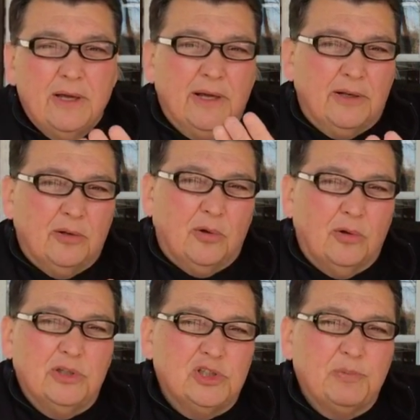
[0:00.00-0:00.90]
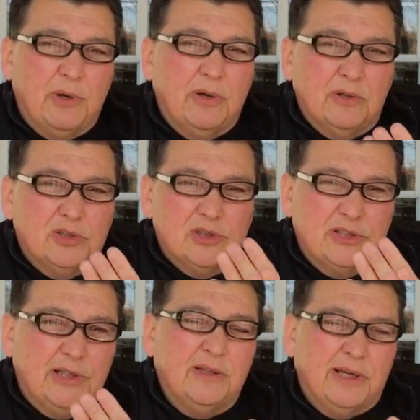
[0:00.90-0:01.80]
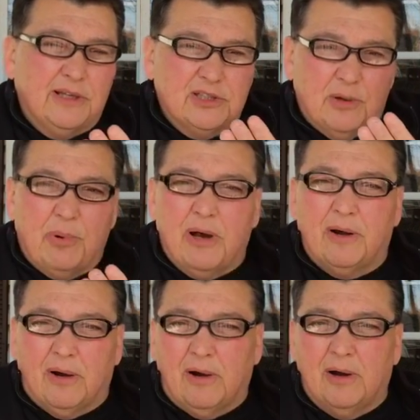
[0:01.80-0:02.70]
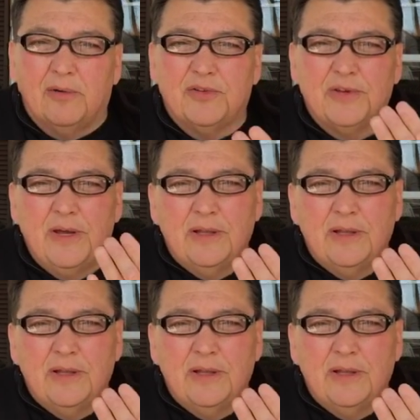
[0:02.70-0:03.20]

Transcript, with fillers: and the Holy Spirit is sealing it upon our hearts